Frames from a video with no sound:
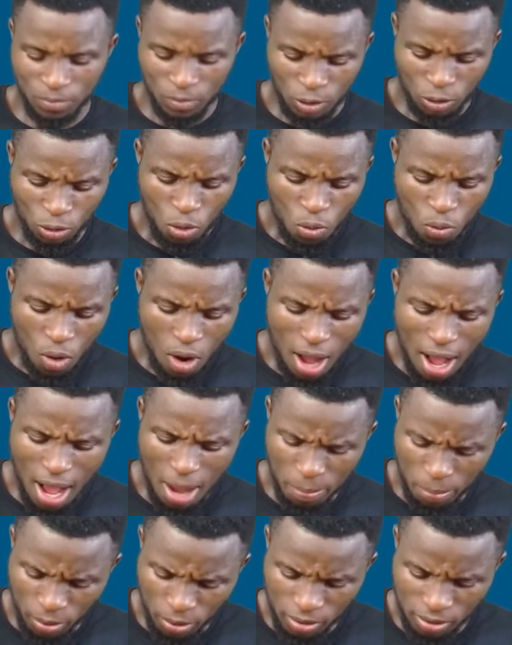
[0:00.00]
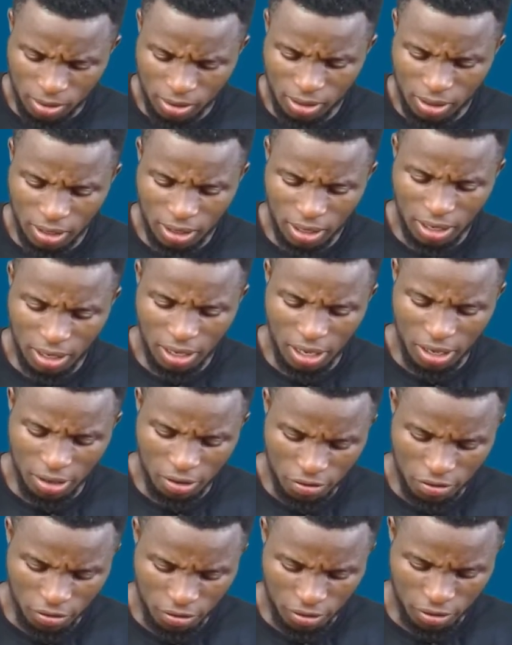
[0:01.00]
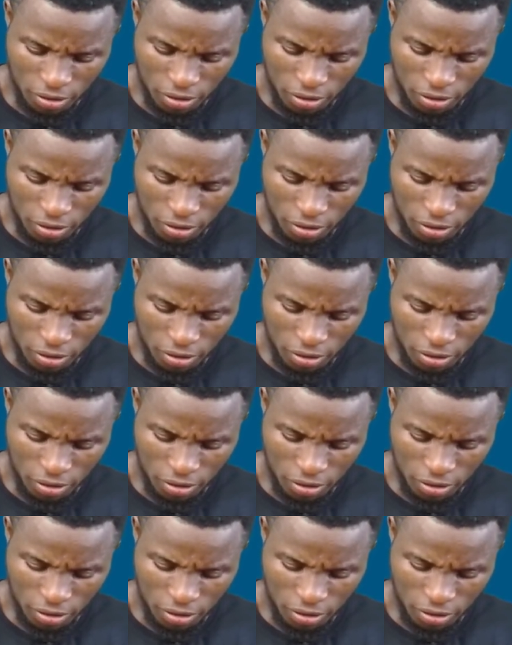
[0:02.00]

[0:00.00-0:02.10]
So what happens if